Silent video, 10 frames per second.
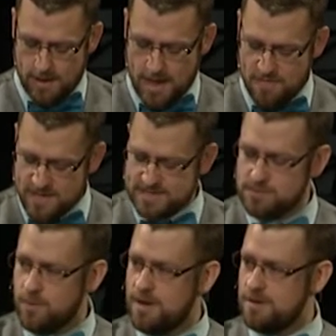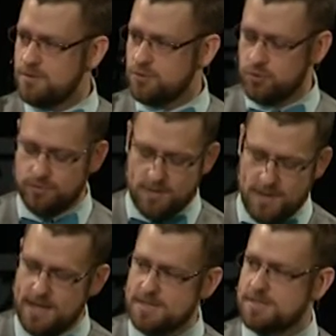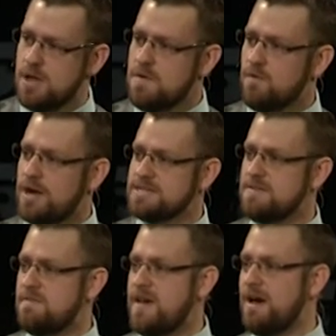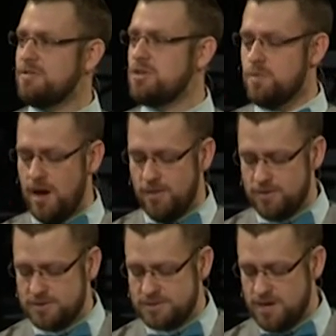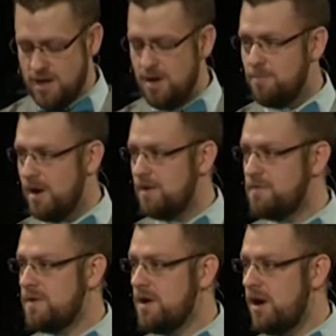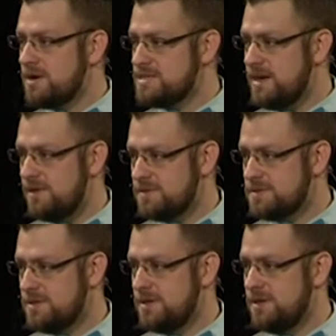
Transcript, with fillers: And this is what it truly means for us to value others above ourselves.